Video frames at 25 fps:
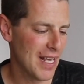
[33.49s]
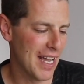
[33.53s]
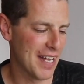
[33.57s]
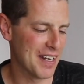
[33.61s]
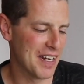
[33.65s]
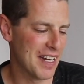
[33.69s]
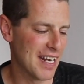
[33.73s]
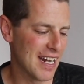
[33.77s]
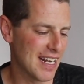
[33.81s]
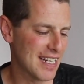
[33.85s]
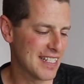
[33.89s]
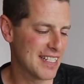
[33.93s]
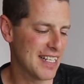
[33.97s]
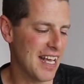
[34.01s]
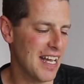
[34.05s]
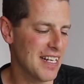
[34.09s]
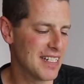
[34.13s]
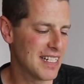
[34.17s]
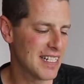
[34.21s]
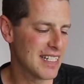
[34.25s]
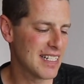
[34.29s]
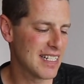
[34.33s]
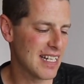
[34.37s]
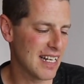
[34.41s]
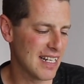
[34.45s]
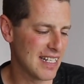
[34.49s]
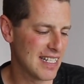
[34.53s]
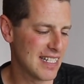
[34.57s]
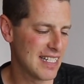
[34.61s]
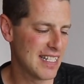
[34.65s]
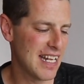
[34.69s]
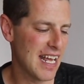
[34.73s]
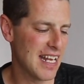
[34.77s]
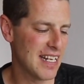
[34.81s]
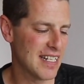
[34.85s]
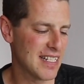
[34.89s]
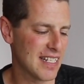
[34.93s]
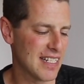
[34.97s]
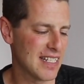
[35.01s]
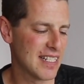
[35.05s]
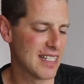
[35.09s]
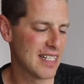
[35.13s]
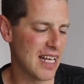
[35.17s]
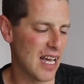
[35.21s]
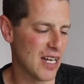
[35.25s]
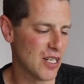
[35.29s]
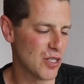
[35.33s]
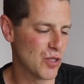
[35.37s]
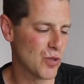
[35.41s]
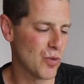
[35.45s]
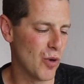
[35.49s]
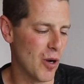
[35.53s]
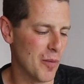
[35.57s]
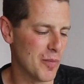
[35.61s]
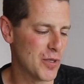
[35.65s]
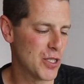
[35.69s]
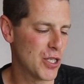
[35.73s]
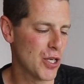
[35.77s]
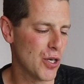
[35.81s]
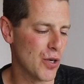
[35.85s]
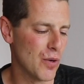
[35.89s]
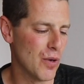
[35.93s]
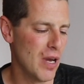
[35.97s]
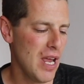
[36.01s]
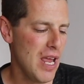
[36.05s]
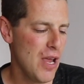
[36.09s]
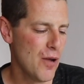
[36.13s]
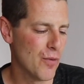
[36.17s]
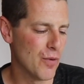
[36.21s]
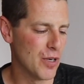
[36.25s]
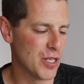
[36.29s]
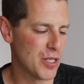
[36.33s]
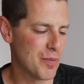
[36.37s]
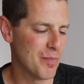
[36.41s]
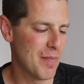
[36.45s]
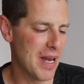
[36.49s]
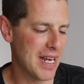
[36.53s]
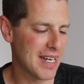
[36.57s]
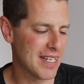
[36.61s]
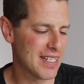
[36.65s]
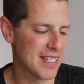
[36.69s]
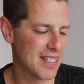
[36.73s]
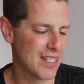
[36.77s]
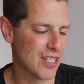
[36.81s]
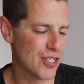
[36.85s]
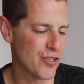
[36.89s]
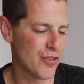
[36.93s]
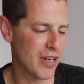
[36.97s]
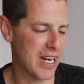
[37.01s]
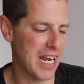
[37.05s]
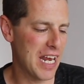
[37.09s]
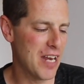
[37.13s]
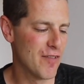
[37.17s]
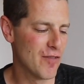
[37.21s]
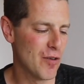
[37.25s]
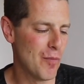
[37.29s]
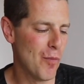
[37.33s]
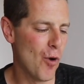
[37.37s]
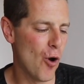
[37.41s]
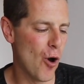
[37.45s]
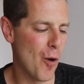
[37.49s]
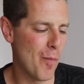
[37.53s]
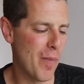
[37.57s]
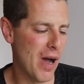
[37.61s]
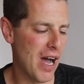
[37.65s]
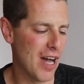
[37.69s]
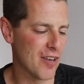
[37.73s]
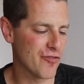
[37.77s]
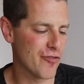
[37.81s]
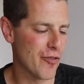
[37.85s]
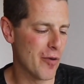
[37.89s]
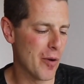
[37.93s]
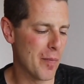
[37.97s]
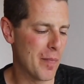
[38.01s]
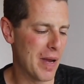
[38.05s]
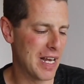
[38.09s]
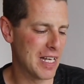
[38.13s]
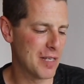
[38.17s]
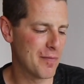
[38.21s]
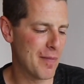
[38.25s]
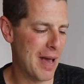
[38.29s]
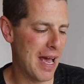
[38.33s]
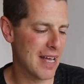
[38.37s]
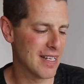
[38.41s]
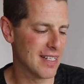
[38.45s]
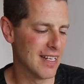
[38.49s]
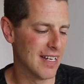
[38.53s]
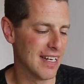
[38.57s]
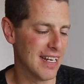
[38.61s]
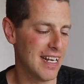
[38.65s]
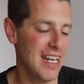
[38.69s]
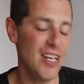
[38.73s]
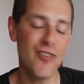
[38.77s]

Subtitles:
And an excited state site swap too, which makes the trick even more apart from a base pattern.